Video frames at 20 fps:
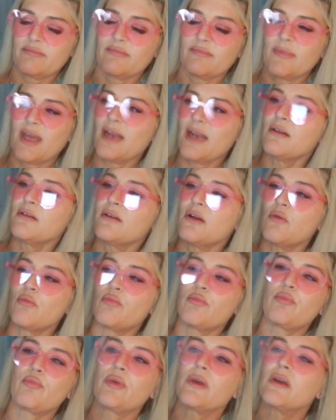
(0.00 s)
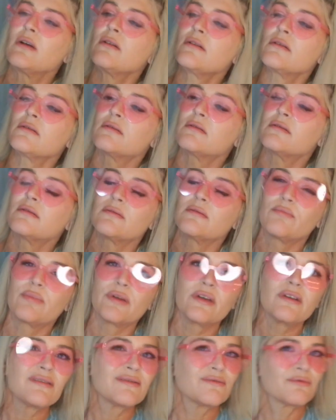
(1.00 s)
I don't know, build
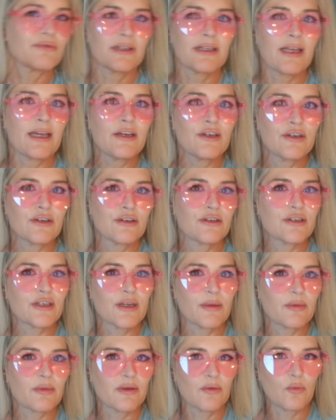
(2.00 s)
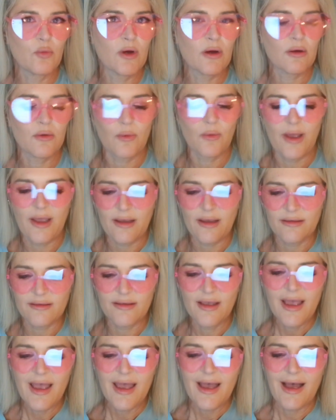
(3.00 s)
relationships in weird ways,
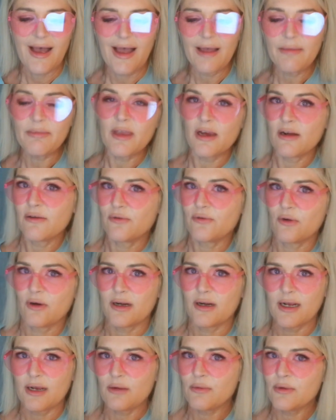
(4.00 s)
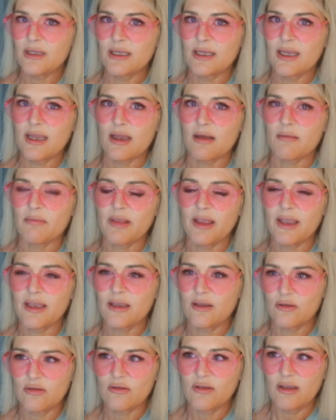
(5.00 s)
I'm there for it. I really am.
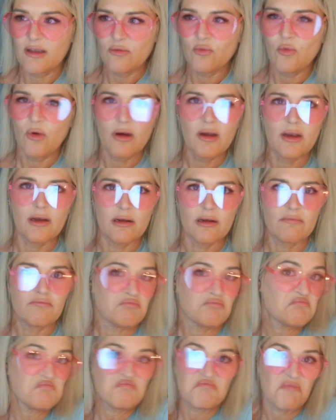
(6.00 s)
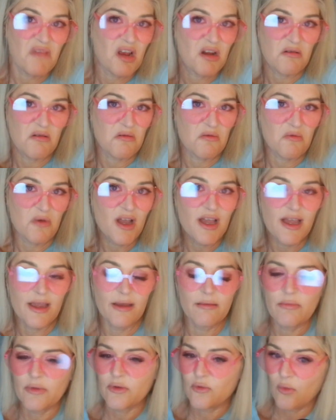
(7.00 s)
Like, it's working. I don't know why,
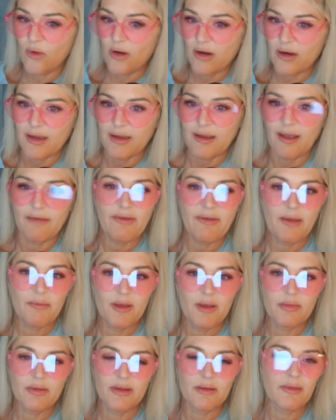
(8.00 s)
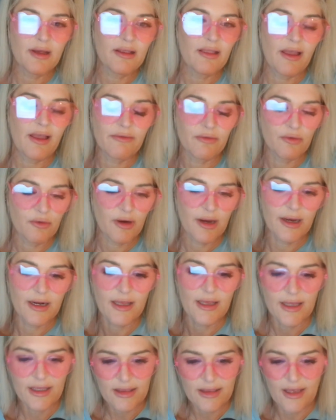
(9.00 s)
but it's working. I've had people in my life who are kind of
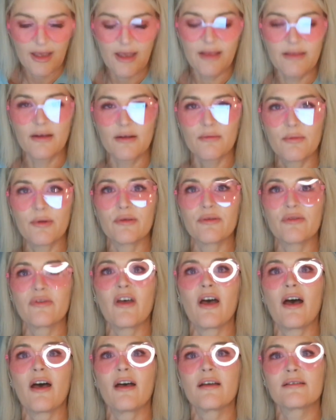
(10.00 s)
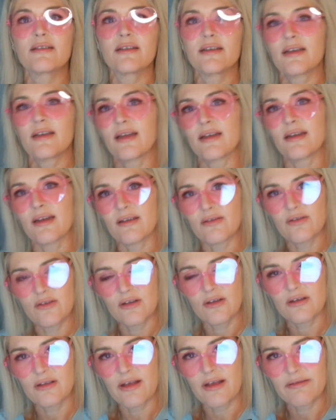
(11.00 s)
like that. They're both toxic and I
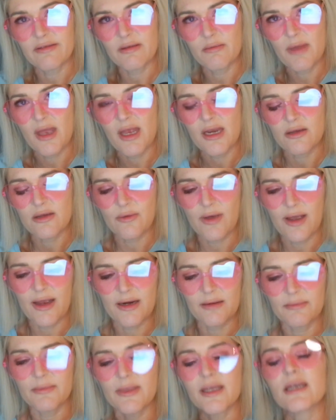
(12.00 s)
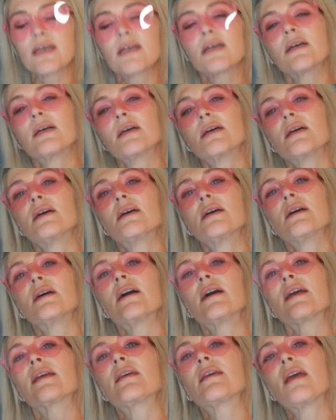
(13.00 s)
still love them anyway. And I'm like,
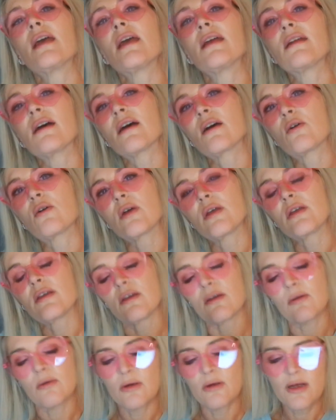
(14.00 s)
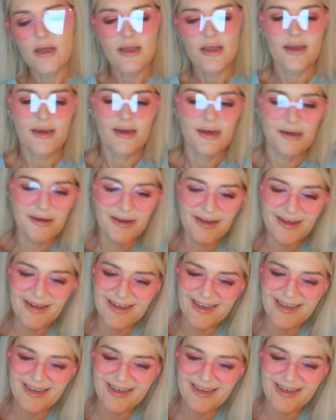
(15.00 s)
I cannot quit you. Anyway,